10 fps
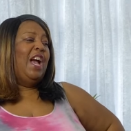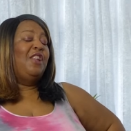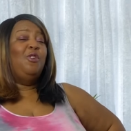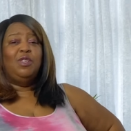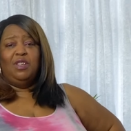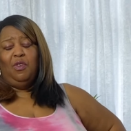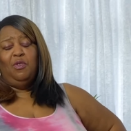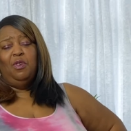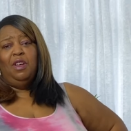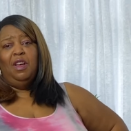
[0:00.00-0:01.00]
And
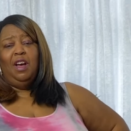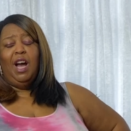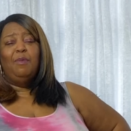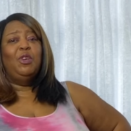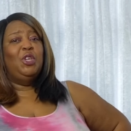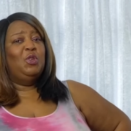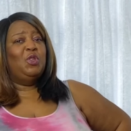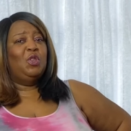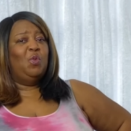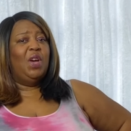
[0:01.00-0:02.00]
also, I'm not
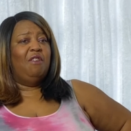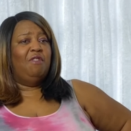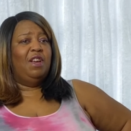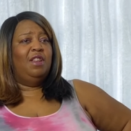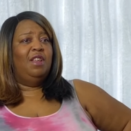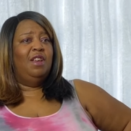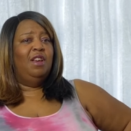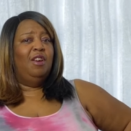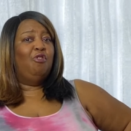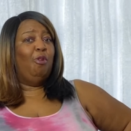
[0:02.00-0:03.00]
used to wearing
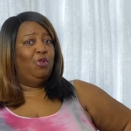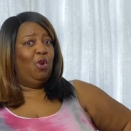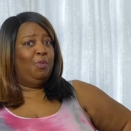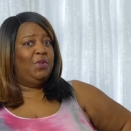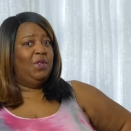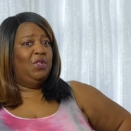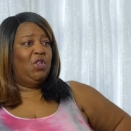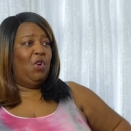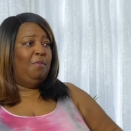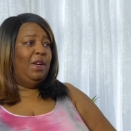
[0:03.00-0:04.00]
crop tops and
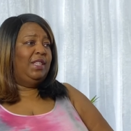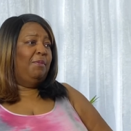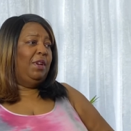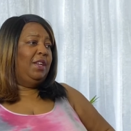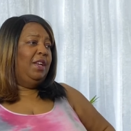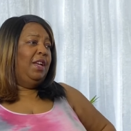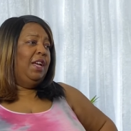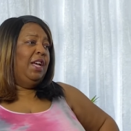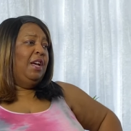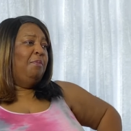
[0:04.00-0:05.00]
showing my stomach.
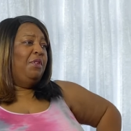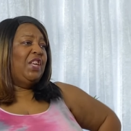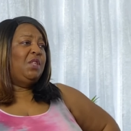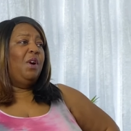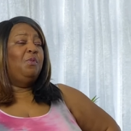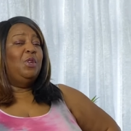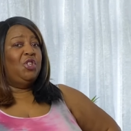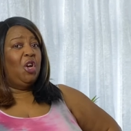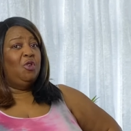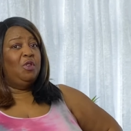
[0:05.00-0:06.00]
But this one was
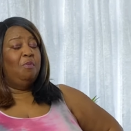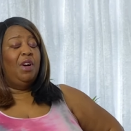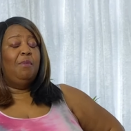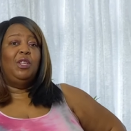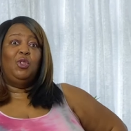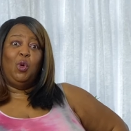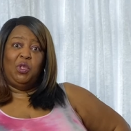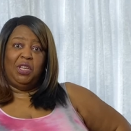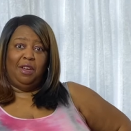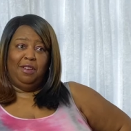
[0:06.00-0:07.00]
chosen by my
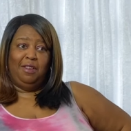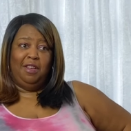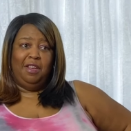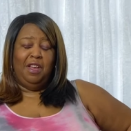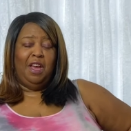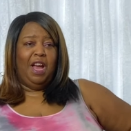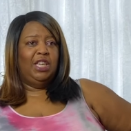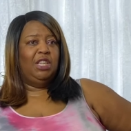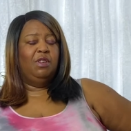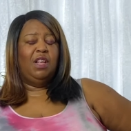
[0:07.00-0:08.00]
daughter. And
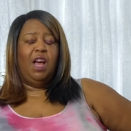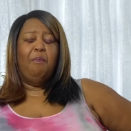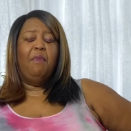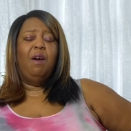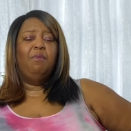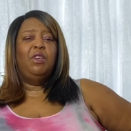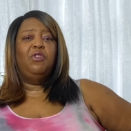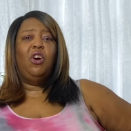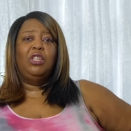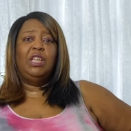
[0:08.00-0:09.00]
she was like, Mum, you
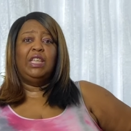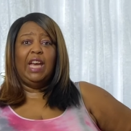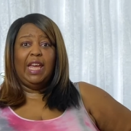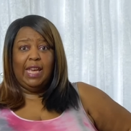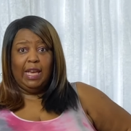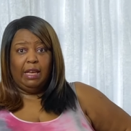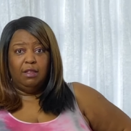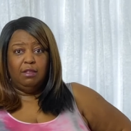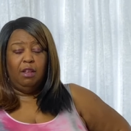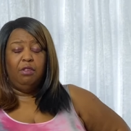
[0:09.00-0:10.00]
got to get it.
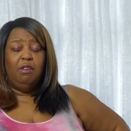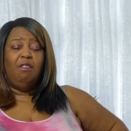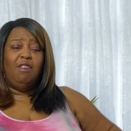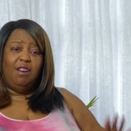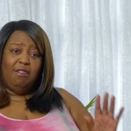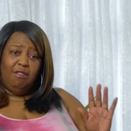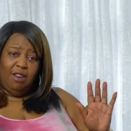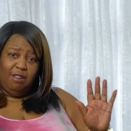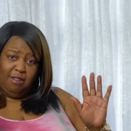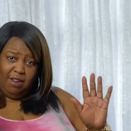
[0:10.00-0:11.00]
So I thought, all right, all
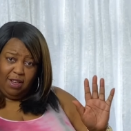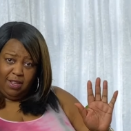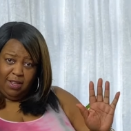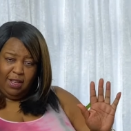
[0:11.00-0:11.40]
right, all right.